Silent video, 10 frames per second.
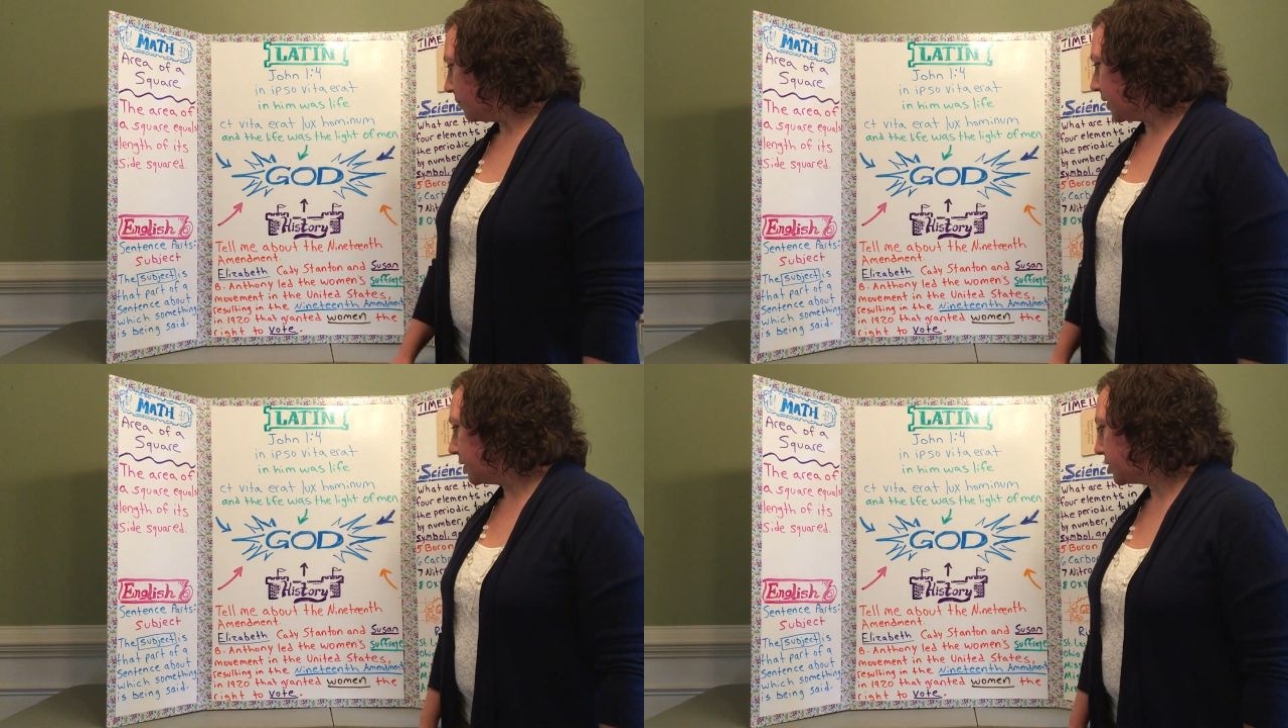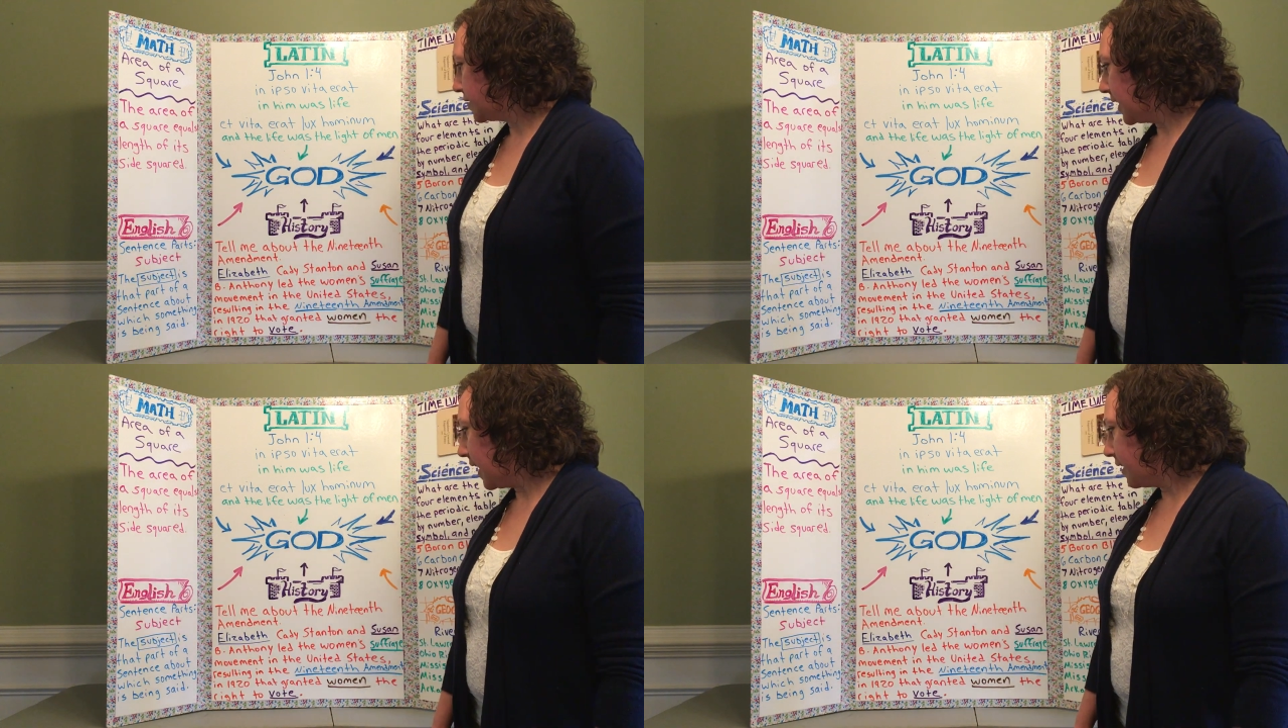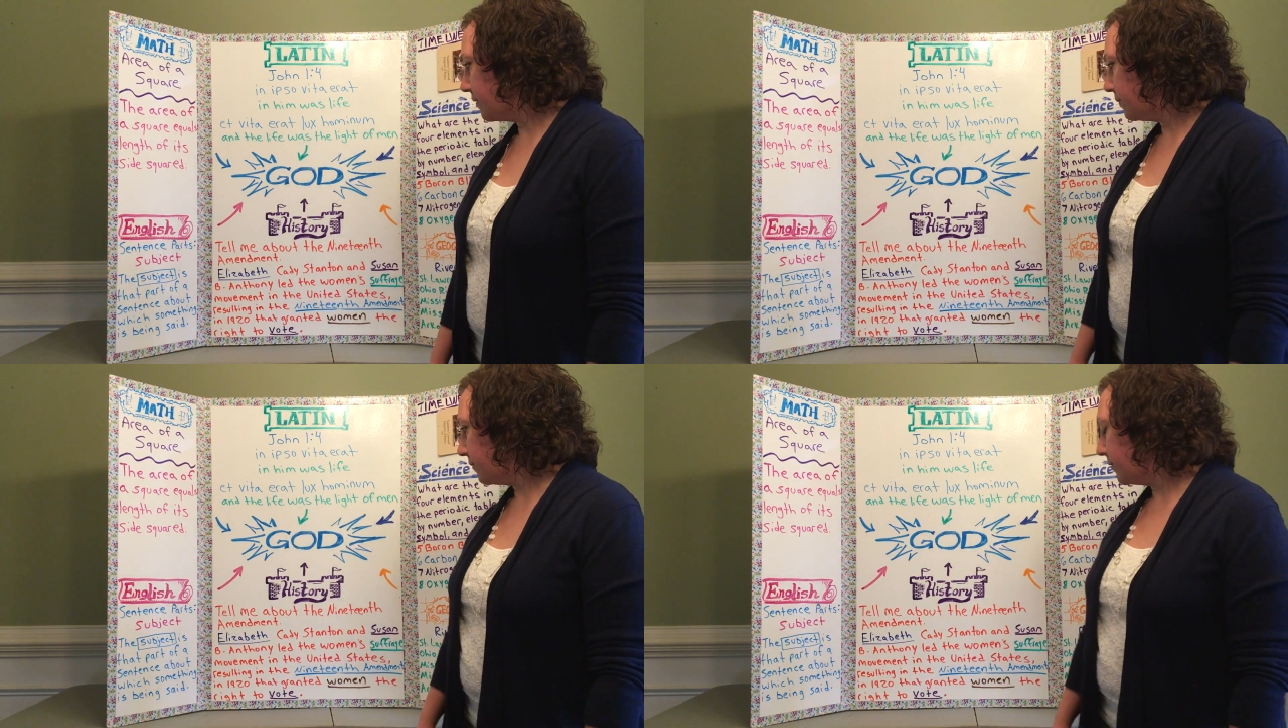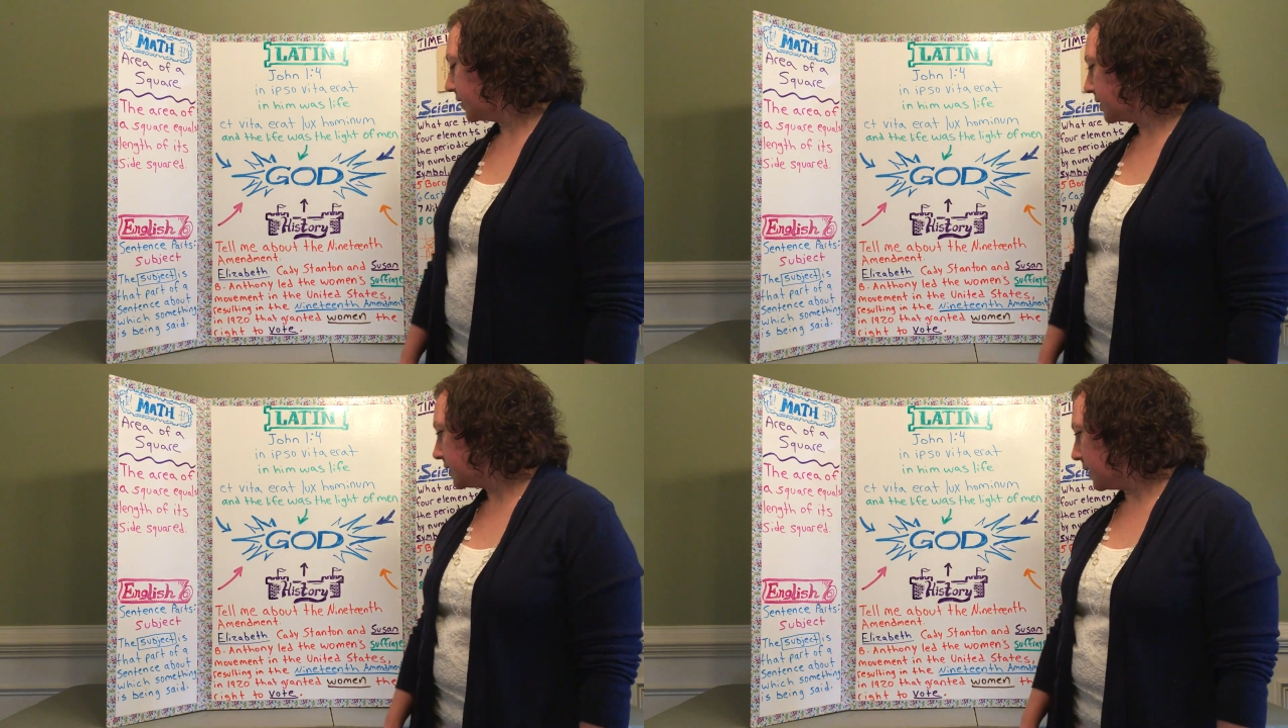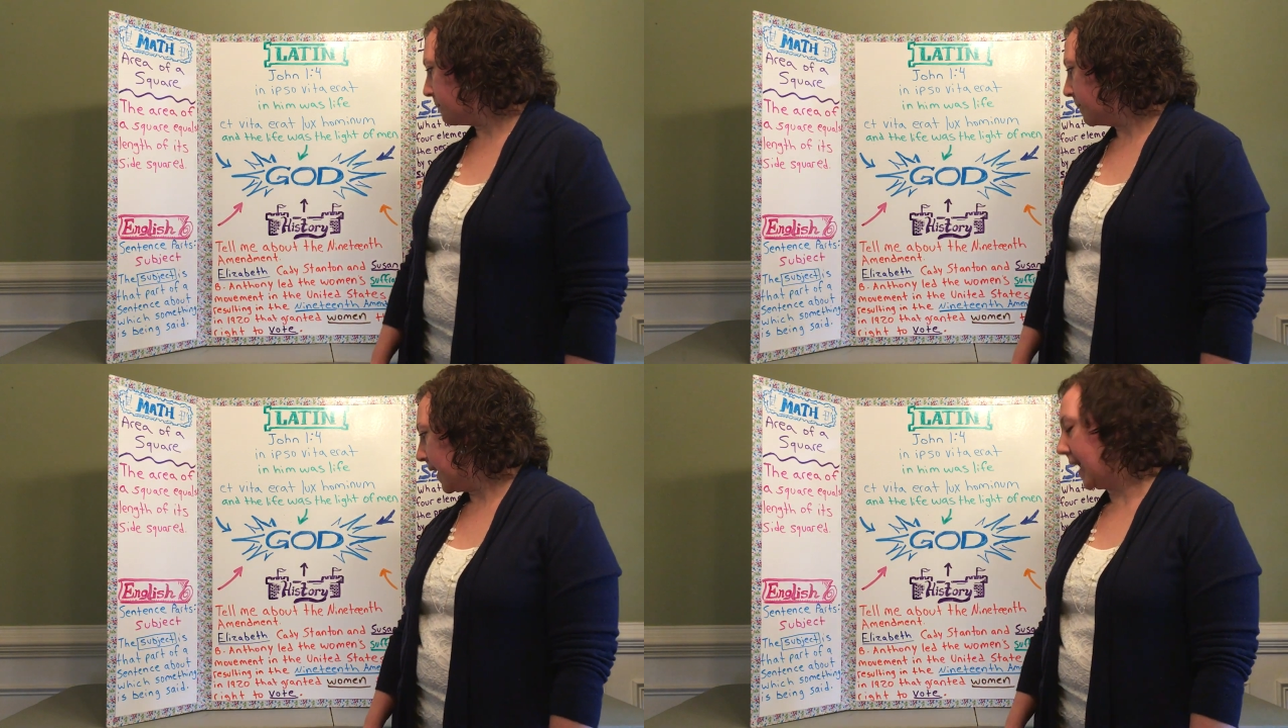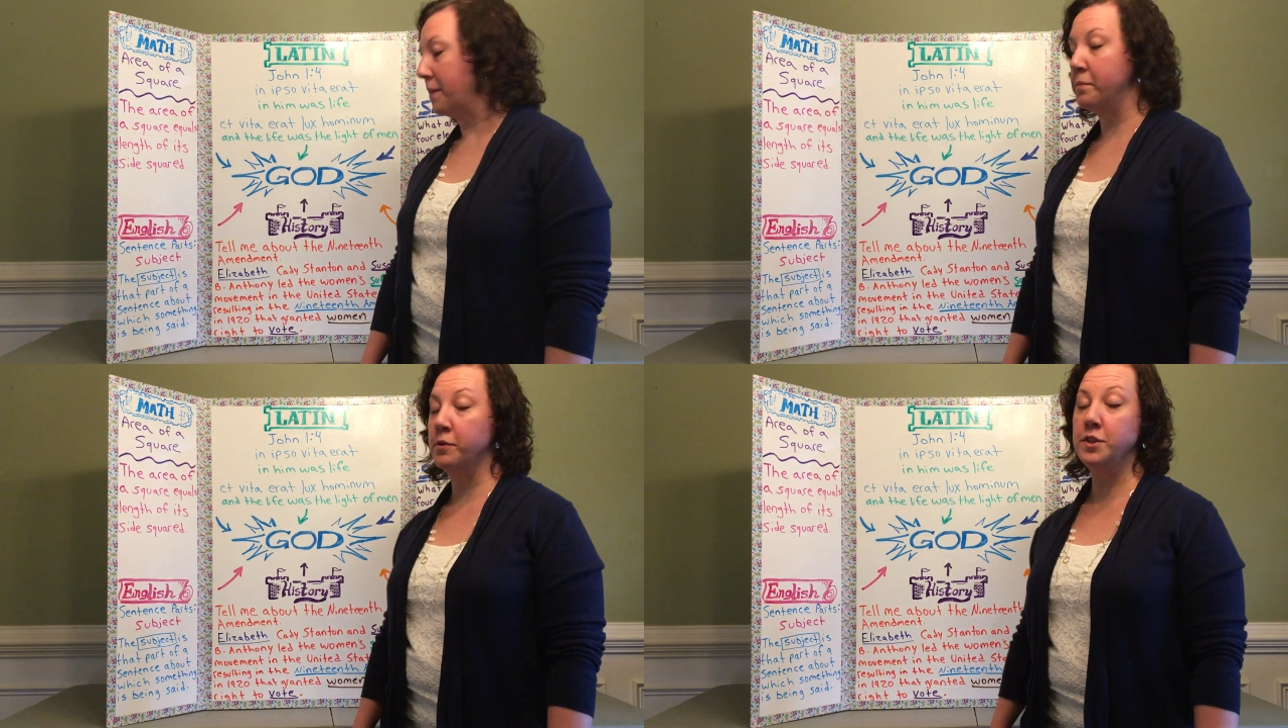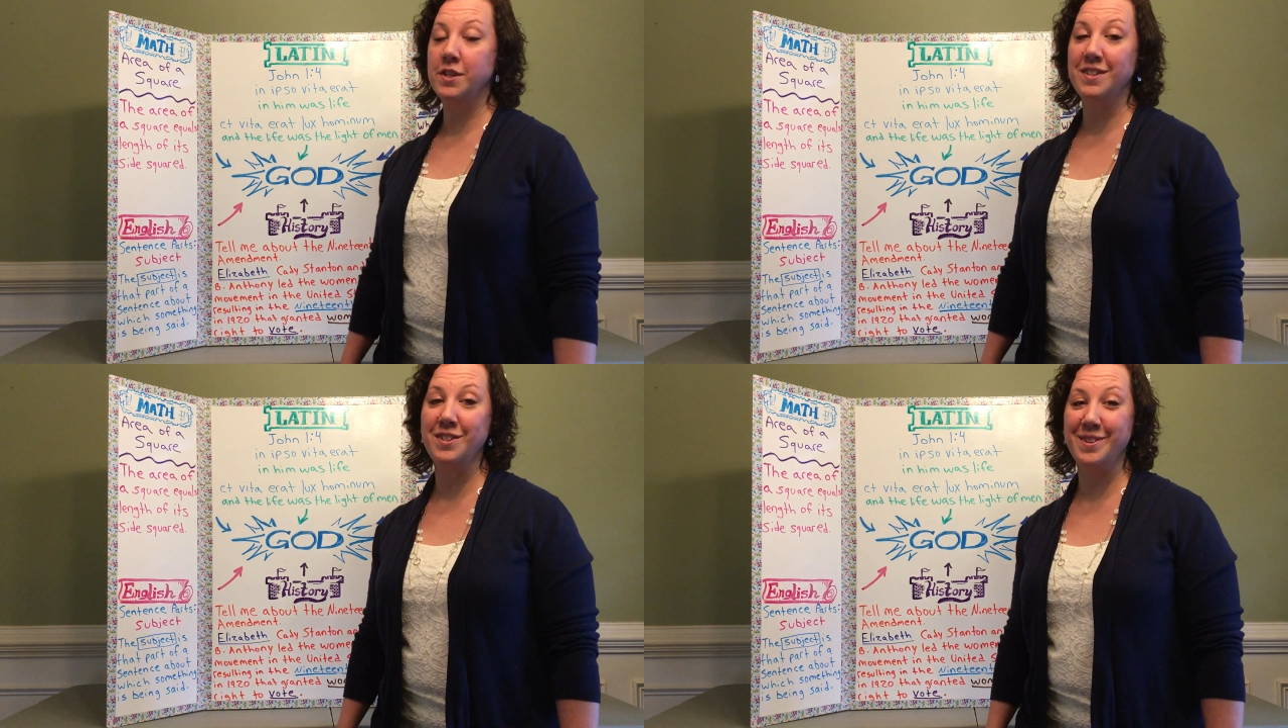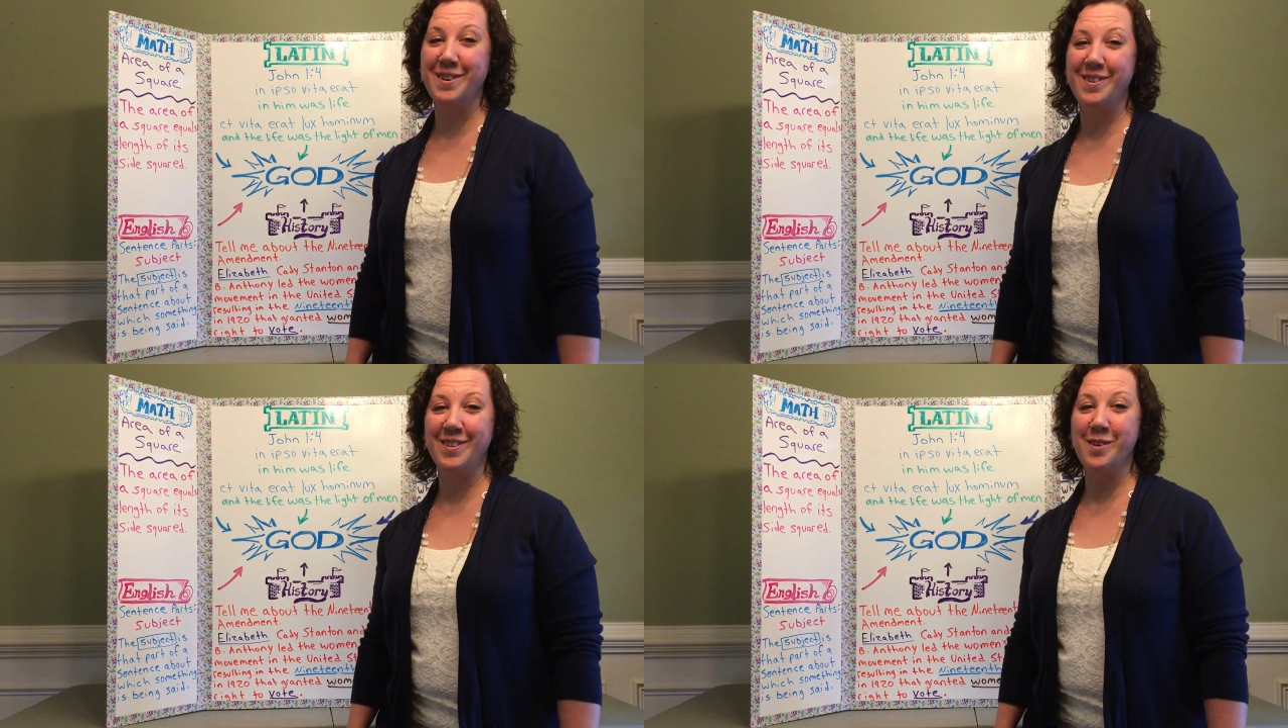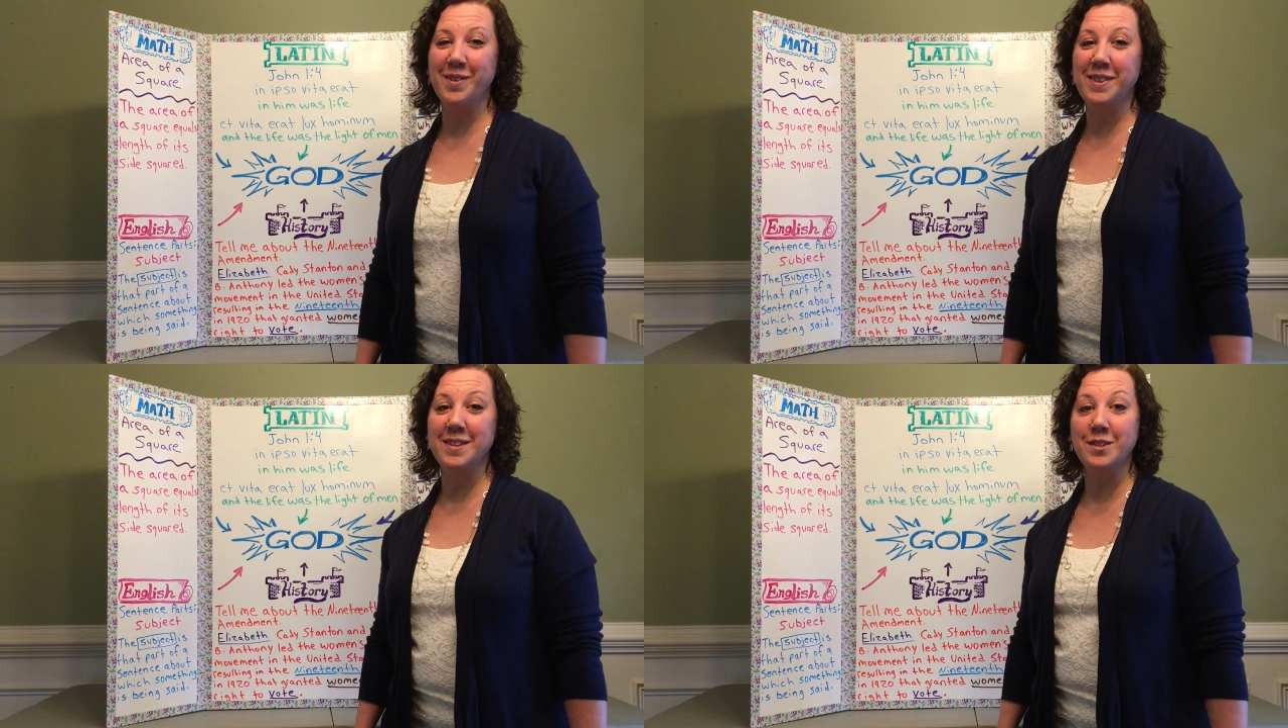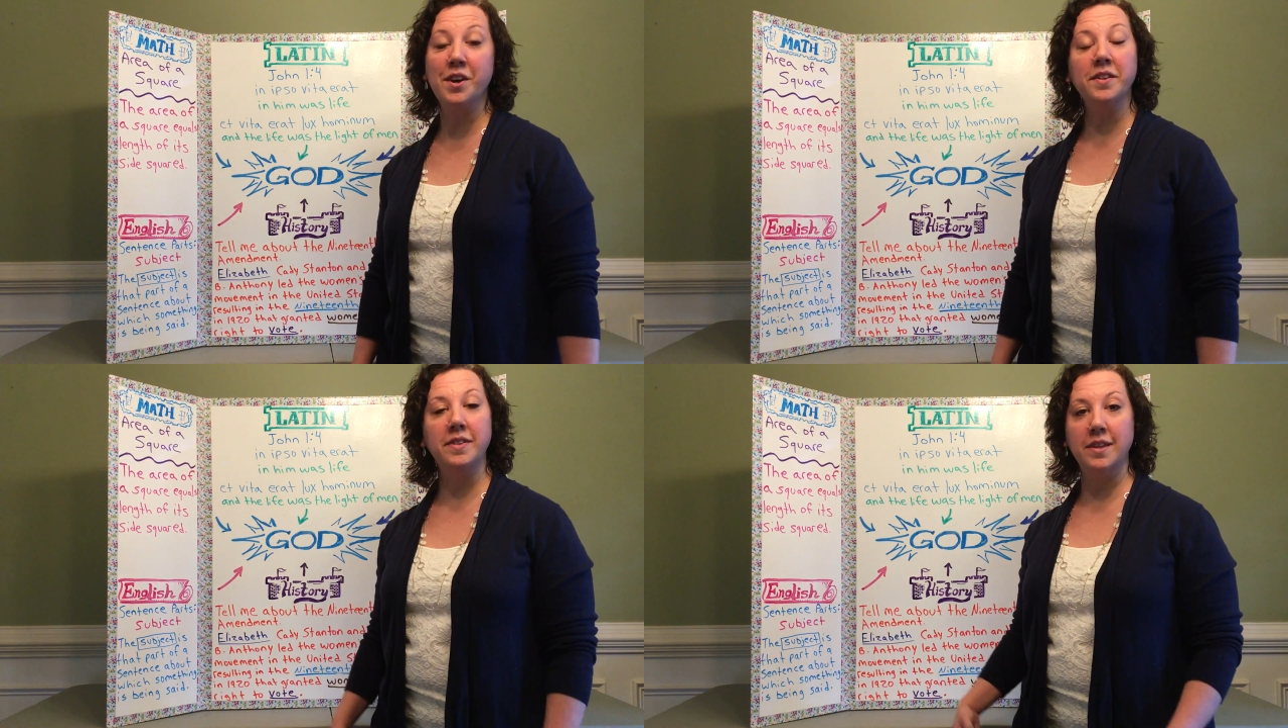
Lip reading: we usually have some hand motions to go along with the song.